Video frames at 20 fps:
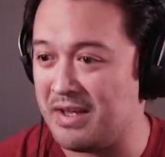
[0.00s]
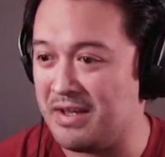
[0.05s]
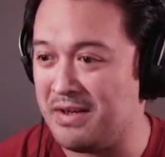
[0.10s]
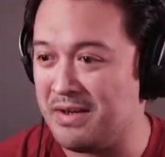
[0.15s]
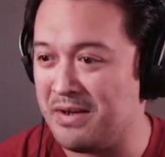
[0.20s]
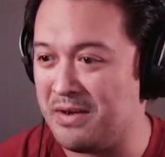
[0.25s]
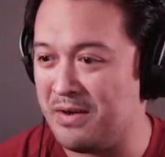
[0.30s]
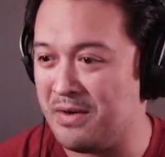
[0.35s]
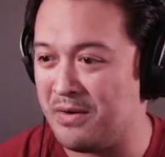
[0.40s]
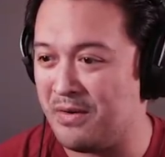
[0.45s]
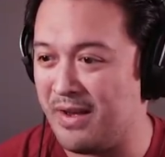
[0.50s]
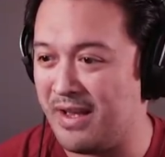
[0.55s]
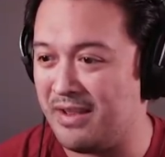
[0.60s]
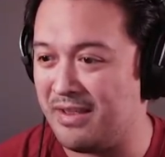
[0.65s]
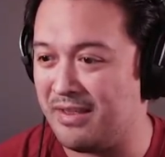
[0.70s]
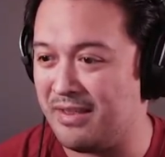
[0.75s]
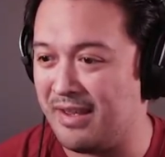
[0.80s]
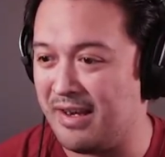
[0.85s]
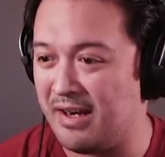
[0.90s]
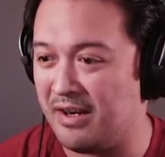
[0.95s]
Oh,
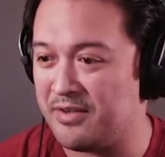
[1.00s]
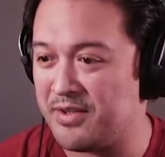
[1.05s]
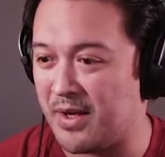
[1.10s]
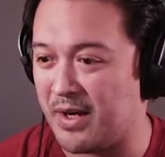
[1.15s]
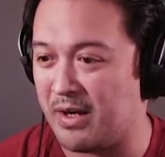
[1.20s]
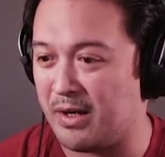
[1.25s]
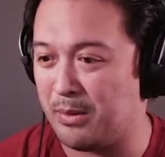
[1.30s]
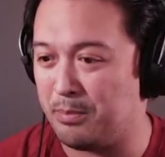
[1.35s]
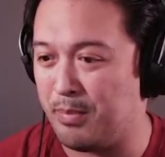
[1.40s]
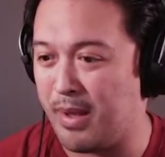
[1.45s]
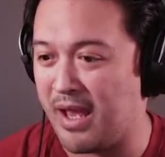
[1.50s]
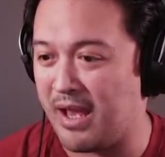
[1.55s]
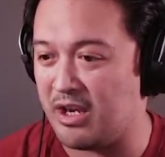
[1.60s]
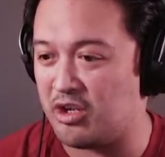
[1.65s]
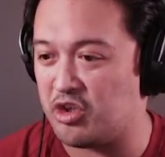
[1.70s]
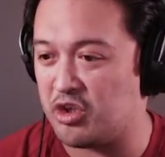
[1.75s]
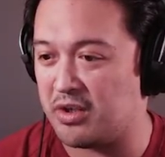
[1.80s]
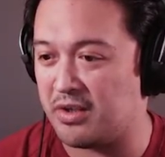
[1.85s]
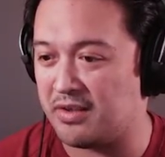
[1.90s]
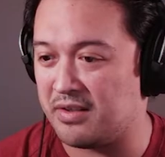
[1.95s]
and there's our
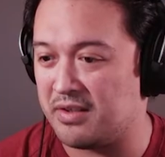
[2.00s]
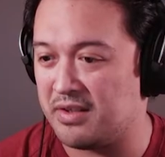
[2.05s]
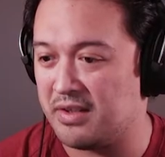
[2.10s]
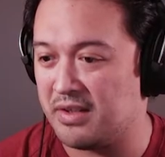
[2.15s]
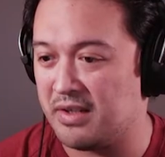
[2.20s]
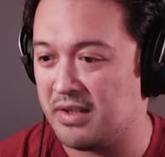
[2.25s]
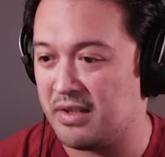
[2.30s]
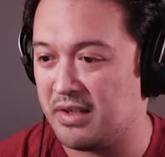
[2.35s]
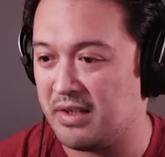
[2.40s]
patient.